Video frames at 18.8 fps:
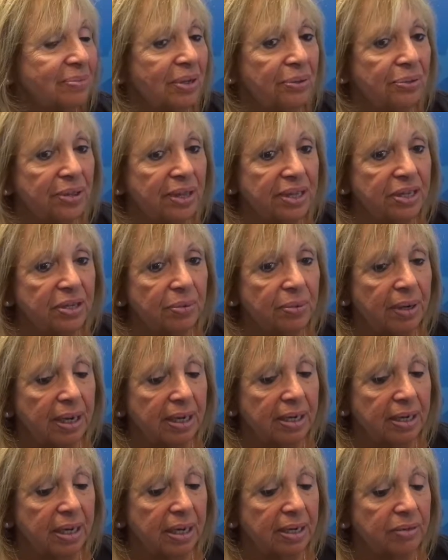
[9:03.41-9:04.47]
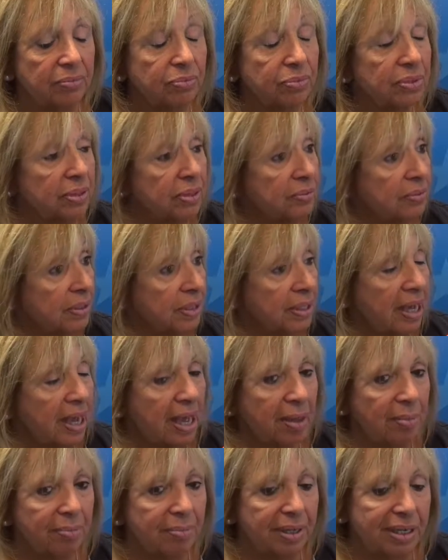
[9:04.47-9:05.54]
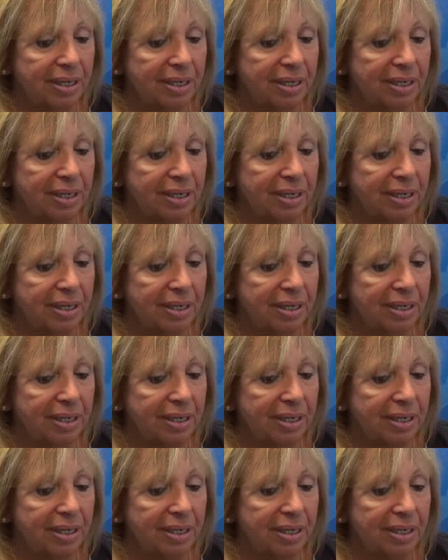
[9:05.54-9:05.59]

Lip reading: Well, thank you. I really, really am.